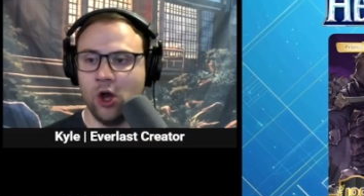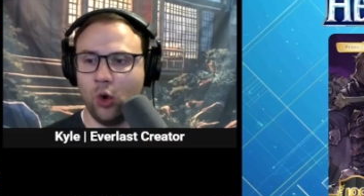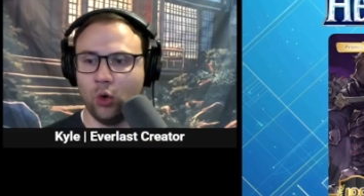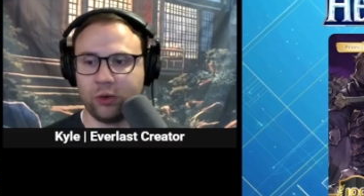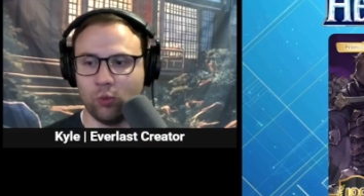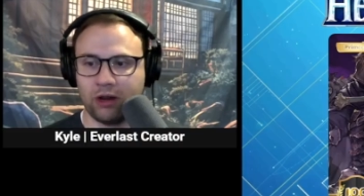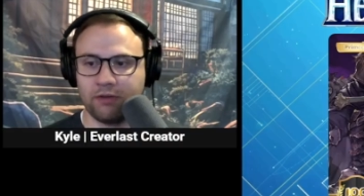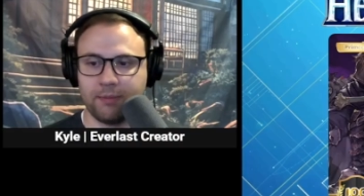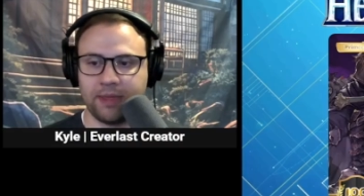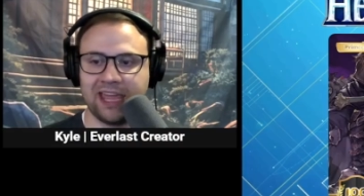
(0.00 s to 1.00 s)
only one of
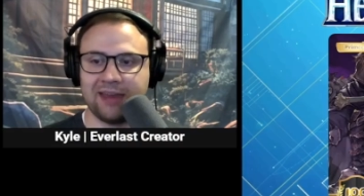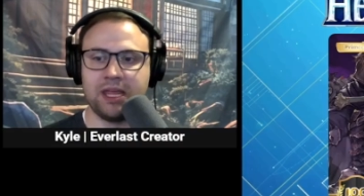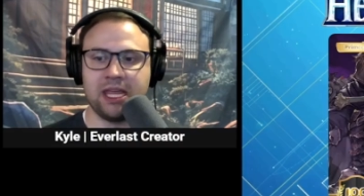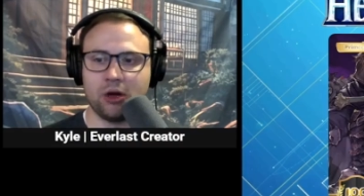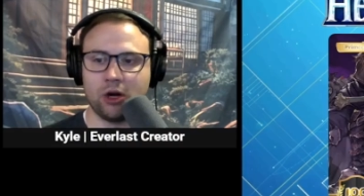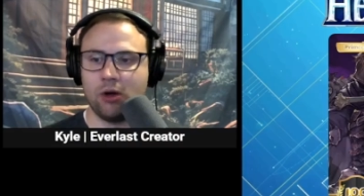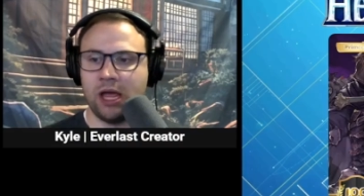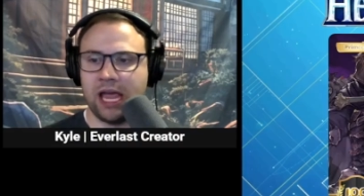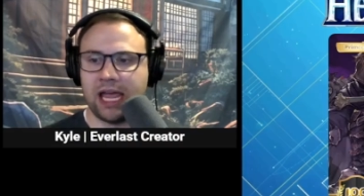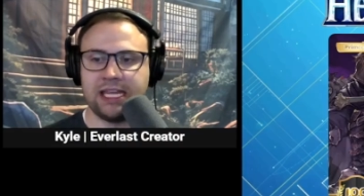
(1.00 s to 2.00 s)
them can be hero,
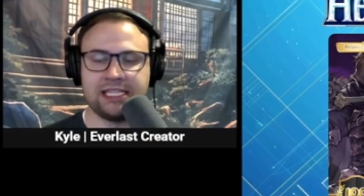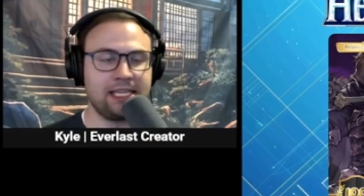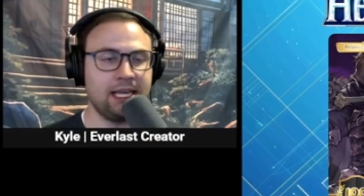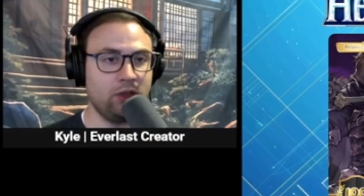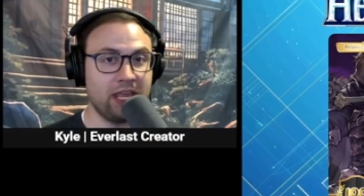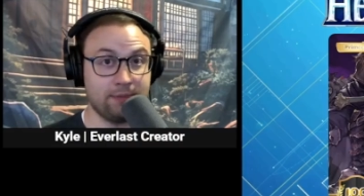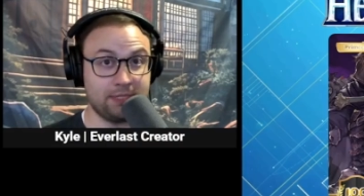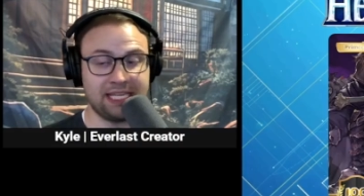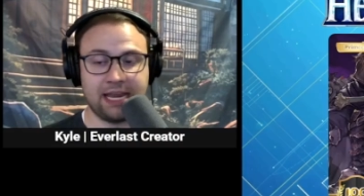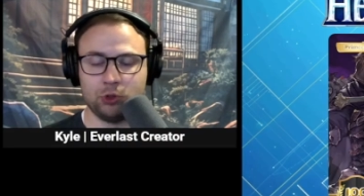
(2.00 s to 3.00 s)
and he still keeps the
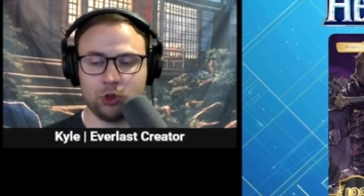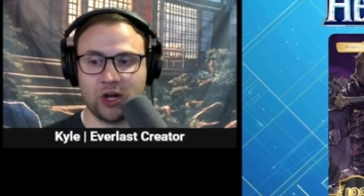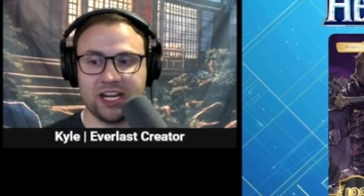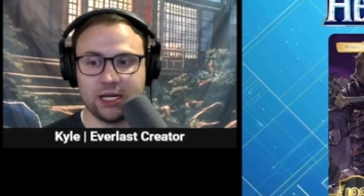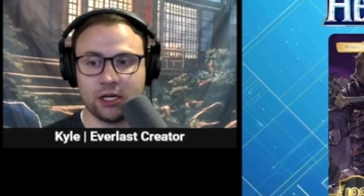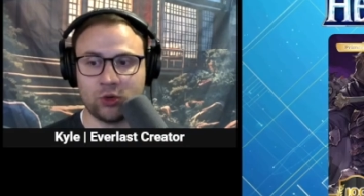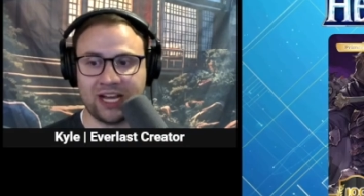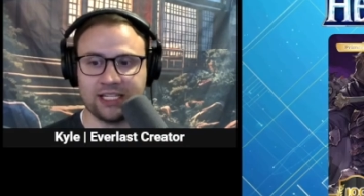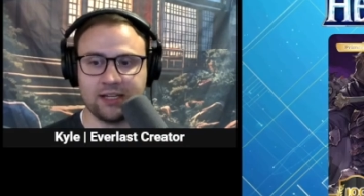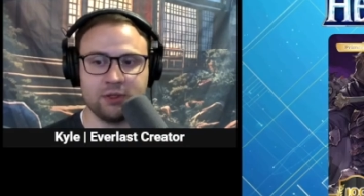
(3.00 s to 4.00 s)
same trait,
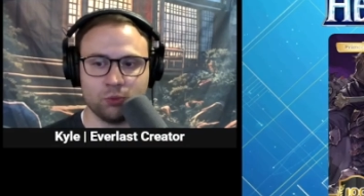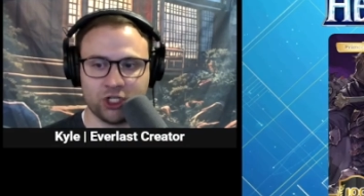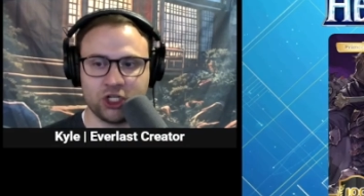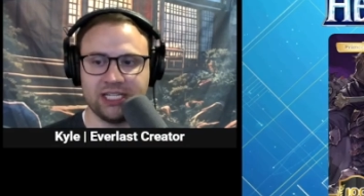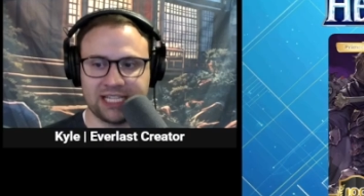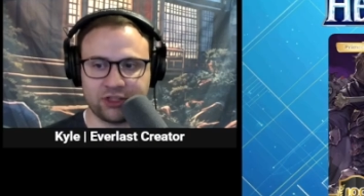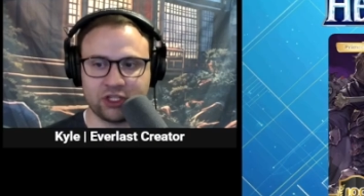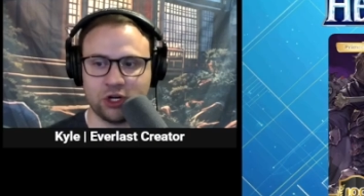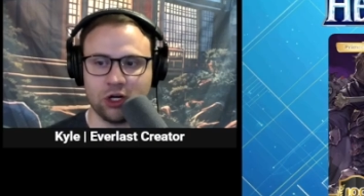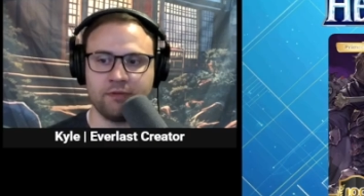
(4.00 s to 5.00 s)
aggressive, which is at the
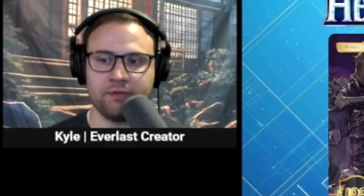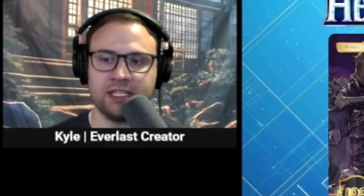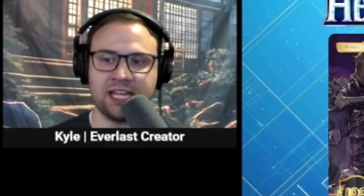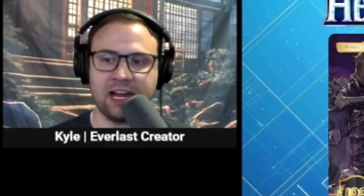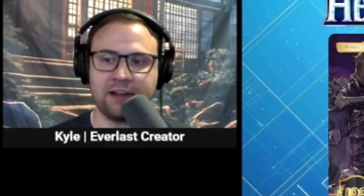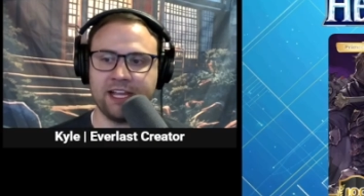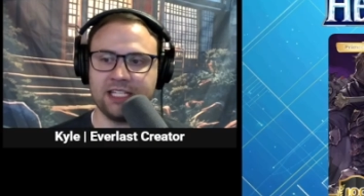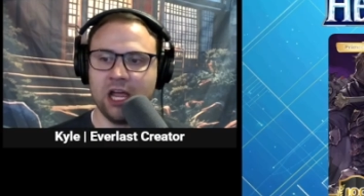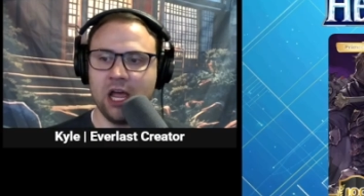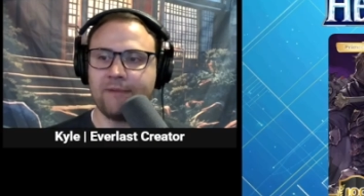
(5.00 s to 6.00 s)
start of the attack phase
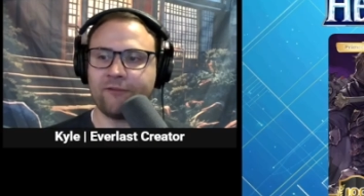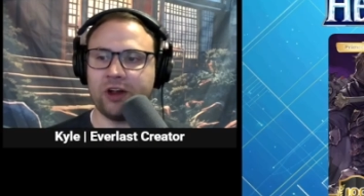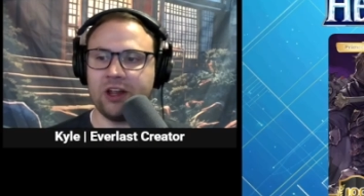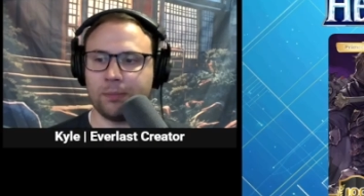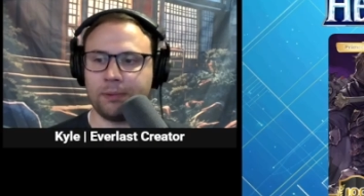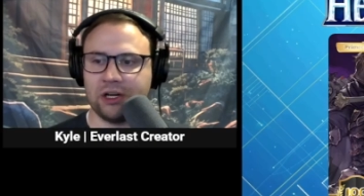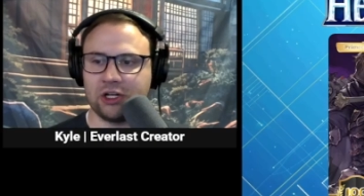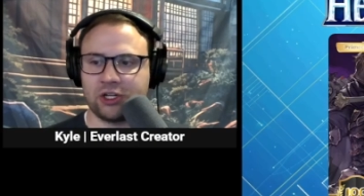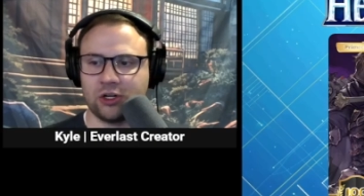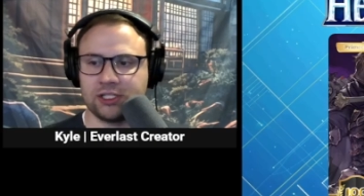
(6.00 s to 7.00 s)
before either player
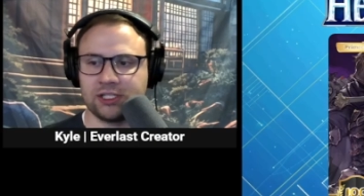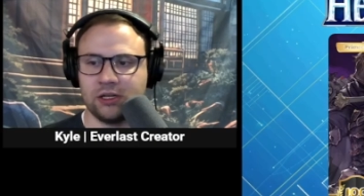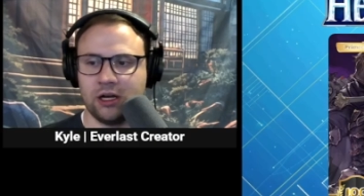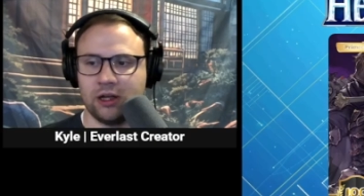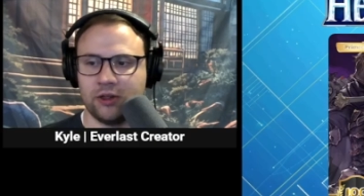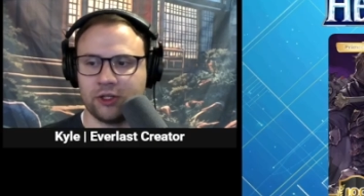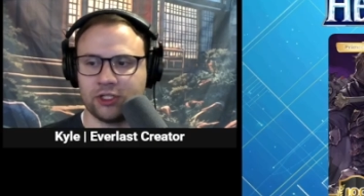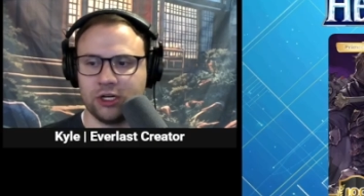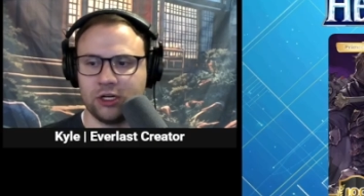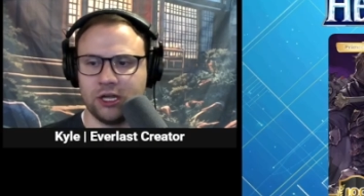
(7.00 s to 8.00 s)
starts their
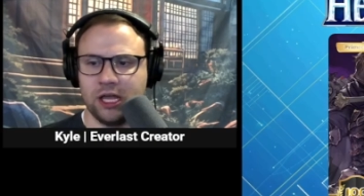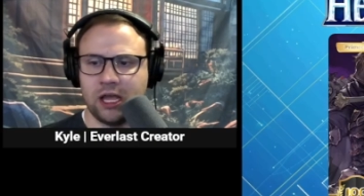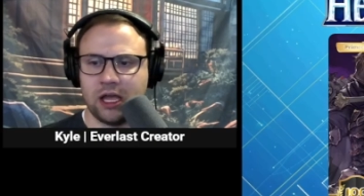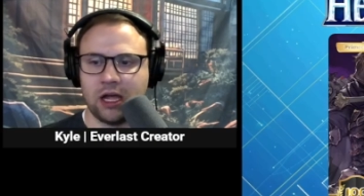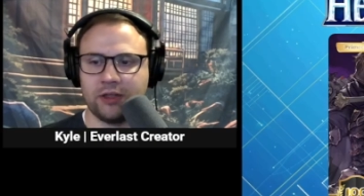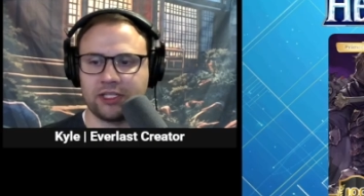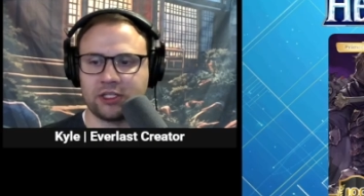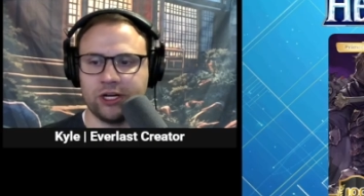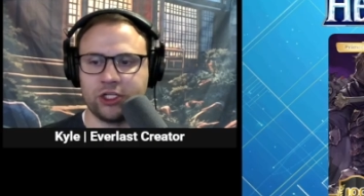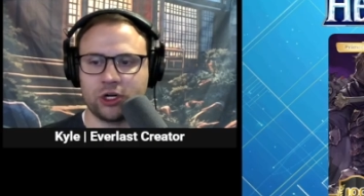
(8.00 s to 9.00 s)
turn. This
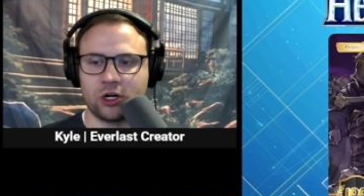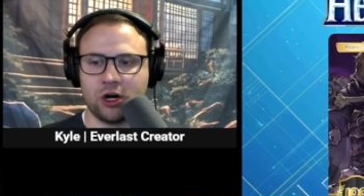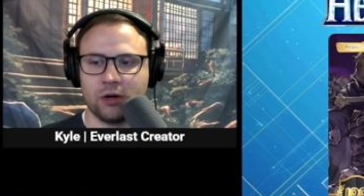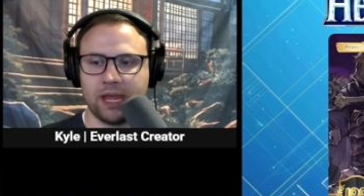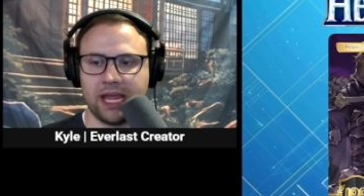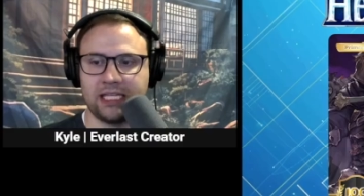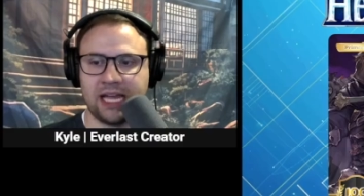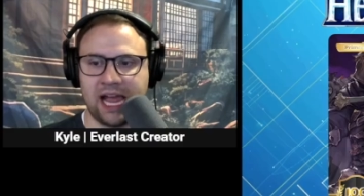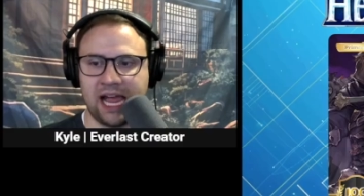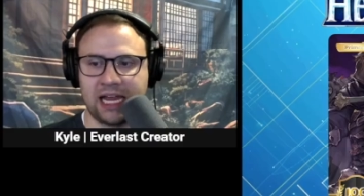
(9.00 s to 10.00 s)
creature card may
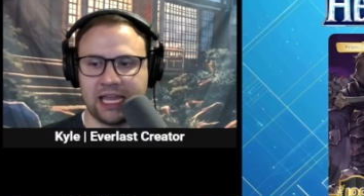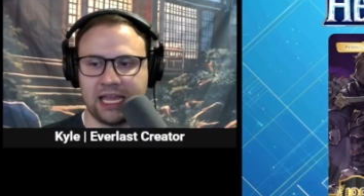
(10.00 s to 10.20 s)
attack